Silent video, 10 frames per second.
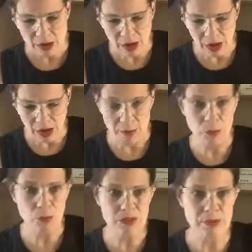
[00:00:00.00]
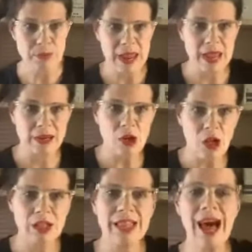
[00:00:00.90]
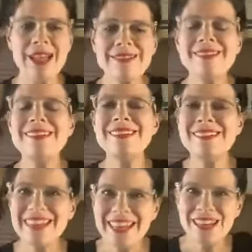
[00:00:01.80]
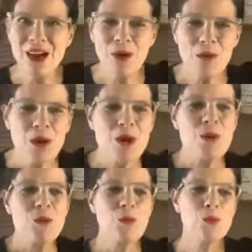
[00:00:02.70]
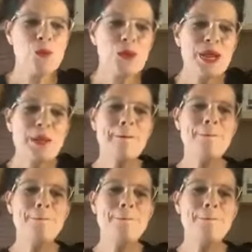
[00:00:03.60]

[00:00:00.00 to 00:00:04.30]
was a man called Constantino Ribilegua